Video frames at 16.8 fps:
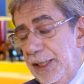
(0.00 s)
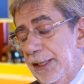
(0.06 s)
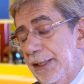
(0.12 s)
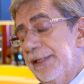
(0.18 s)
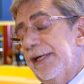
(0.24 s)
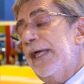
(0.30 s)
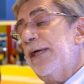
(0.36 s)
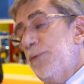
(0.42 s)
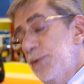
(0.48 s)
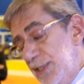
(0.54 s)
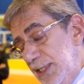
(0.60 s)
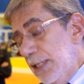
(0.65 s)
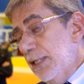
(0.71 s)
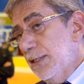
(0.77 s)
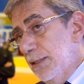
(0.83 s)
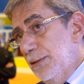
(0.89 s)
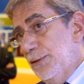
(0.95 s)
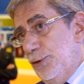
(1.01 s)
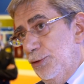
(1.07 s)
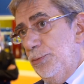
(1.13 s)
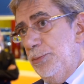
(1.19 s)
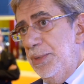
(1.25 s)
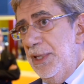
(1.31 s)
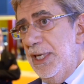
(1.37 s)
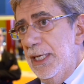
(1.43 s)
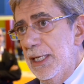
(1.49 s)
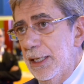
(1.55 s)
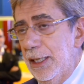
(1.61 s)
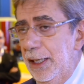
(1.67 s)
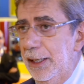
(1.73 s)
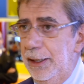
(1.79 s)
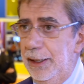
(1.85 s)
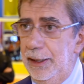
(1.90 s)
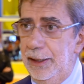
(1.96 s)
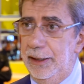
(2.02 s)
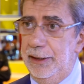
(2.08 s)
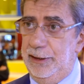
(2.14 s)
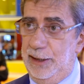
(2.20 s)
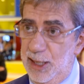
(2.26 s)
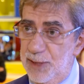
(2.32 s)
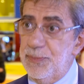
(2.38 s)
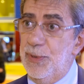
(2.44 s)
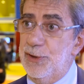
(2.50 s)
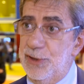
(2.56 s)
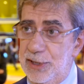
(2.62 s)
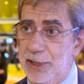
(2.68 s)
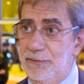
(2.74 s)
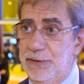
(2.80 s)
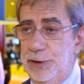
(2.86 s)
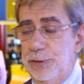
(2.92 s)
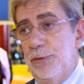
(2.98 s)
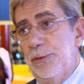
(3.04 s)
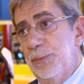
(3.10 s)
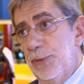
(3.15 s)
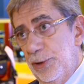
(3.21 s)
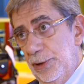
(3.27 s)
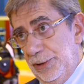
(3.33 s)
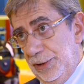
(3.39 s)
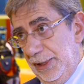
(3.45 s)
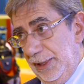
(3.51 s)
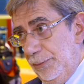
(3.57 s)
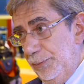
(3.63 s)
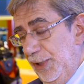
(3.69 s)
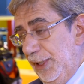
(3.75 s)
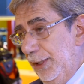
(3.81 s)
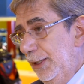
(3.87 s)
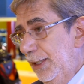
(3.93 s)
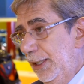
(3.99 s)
requisite to be responsive to immunotherapy.